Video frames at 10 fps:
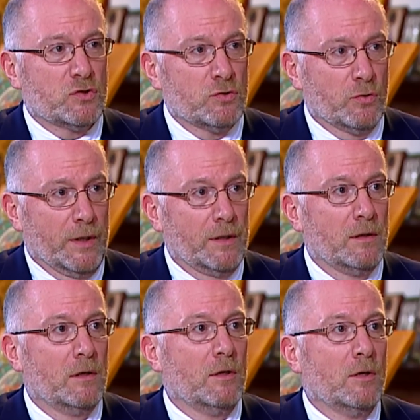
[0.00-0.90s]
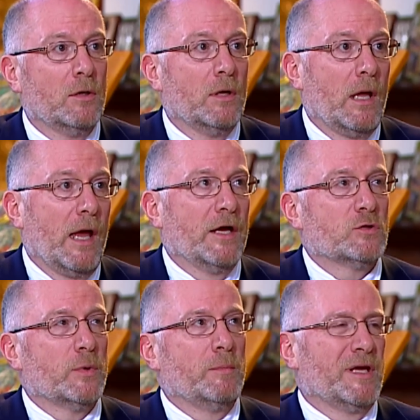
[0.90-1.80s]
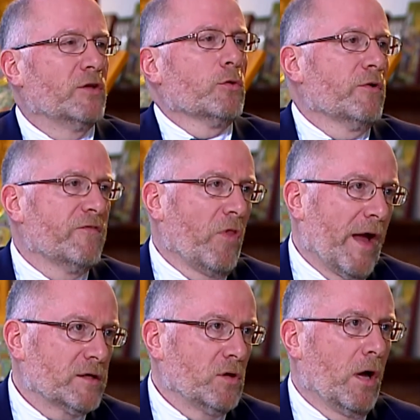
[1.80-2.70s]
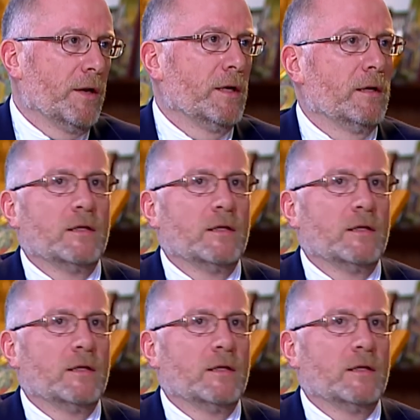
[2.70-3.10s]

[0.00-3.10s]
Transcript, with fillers: to it as we begin to reflect on it,